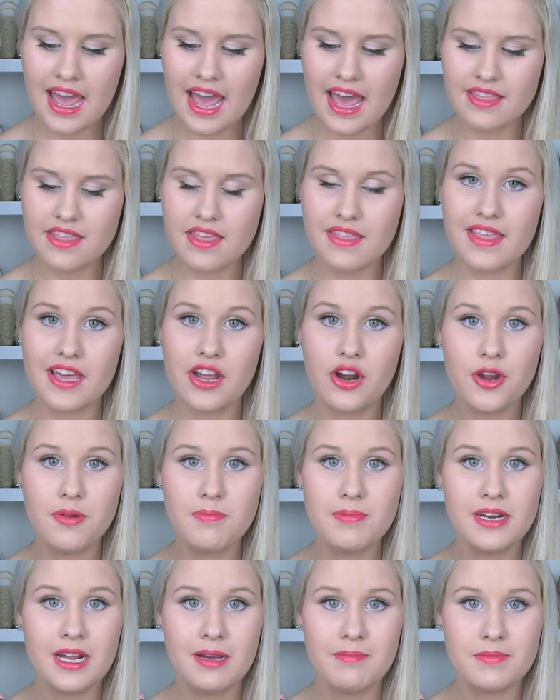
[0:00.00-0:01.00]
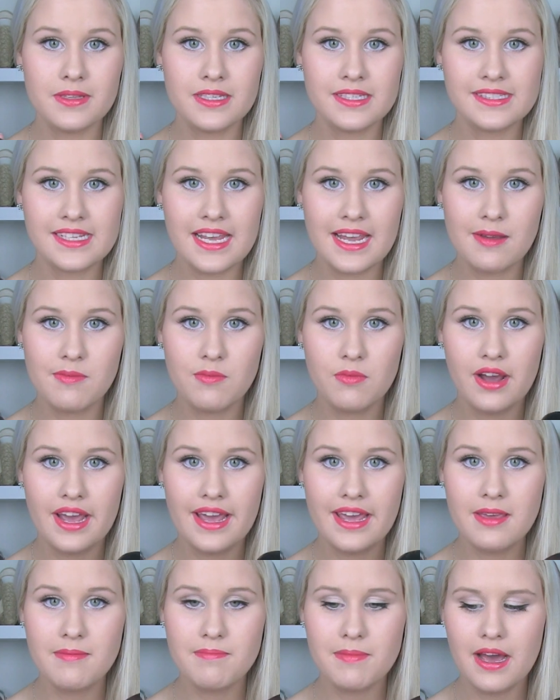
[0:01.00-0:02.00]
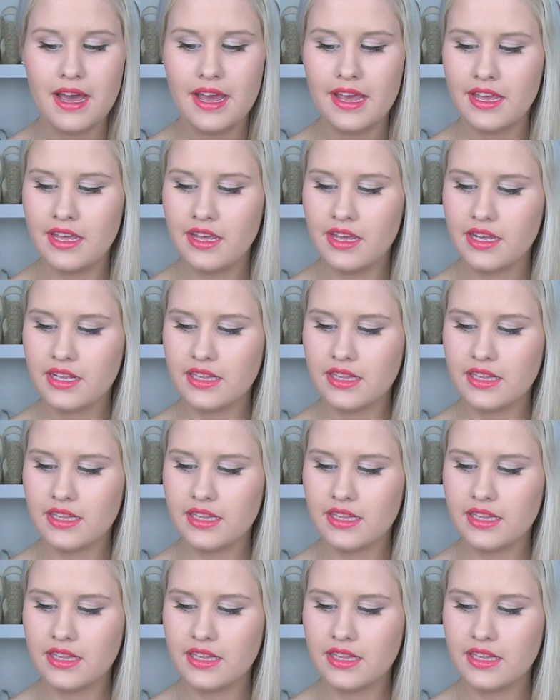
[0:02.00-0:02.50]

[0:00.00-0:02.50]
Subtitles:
and then they open up the same way by